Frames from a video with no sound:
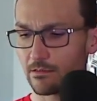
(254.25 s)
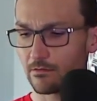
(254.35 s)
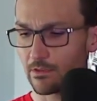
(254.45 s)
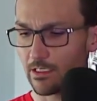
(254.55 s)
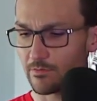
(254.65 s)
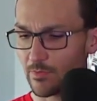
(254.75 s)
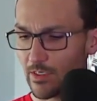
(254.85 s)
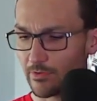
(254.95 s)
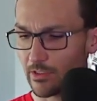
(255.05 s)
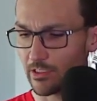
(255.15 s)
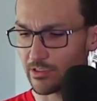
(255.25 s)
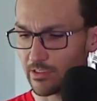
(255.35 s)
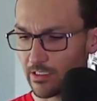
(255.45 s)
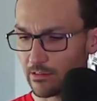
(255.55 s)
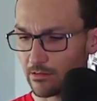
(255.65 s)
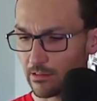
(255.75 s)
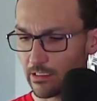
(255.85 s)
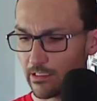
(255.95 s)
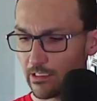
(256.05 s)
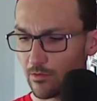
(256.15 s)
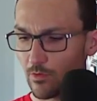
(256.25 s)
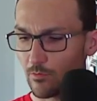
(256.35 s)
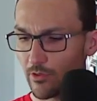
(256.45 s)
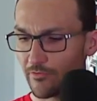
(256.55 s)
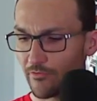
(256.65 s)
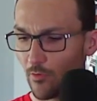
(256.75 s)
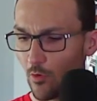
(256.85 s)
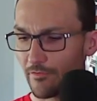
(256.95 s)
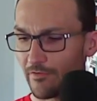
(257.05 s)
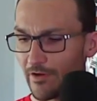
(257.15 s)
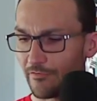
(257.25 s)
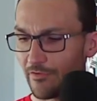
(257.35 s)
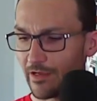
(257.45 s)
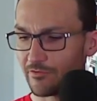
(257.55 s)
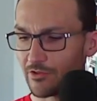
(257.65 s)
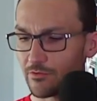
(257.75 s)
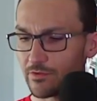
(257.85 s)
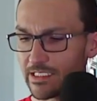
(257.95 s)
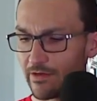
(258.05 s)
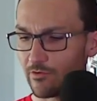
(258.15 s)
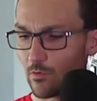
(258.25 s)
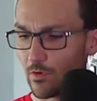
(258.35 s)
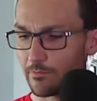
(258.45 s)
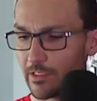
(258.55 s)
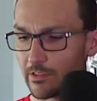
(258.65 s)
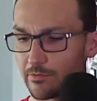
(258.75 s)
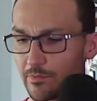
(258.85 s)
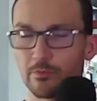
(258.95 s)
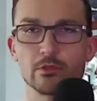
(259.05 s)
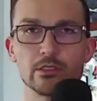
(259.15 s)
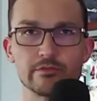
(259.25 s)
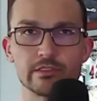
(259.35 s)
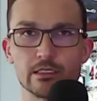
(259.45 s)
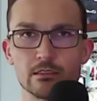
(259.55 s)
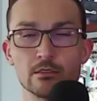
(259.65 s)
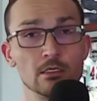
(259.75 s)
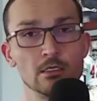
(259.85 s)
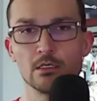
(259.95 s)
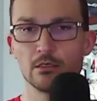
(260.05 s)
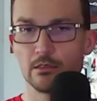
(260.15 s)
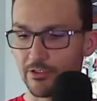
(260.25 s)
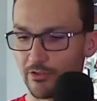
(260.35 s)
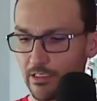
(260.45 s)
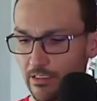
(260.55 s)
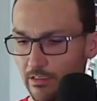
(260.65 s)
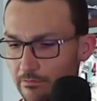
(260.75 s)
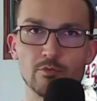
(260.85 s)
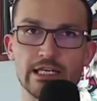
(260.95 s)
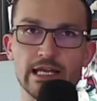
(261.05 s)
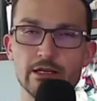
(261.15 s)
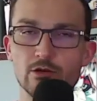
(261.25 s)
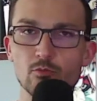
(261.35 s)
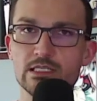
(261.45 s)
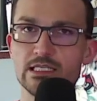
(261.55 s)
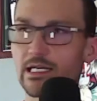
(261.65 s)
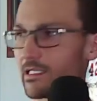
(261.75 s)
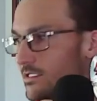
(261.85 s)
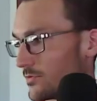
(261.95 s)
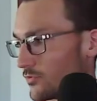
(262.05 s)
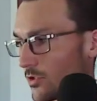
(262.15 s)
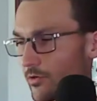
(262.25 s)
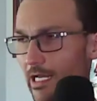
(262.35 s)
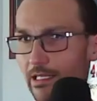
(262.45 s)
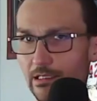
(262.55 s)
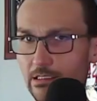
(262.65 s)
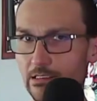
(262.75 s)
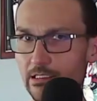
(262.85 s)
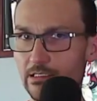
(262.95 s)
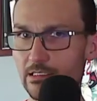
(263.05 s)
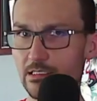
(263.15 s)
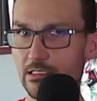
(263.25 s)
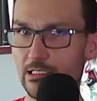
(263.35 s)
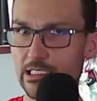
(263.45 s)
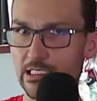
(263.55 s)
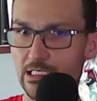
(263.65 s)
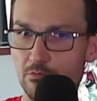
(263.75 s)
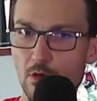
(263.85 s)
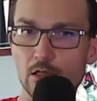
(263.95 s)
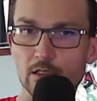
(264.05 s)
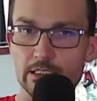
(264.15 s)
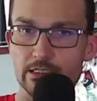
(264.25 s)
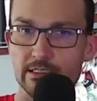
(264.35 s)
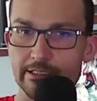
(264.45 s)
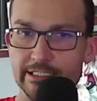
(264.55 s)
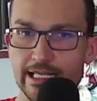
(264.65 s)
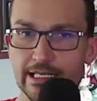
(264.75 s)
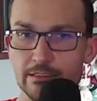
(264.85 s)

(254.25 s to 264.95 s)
when it comes to population size, okay? They got 1.455271 million people living there. Interesting. But yeah, no, besides Rhode Island, it's the smallest state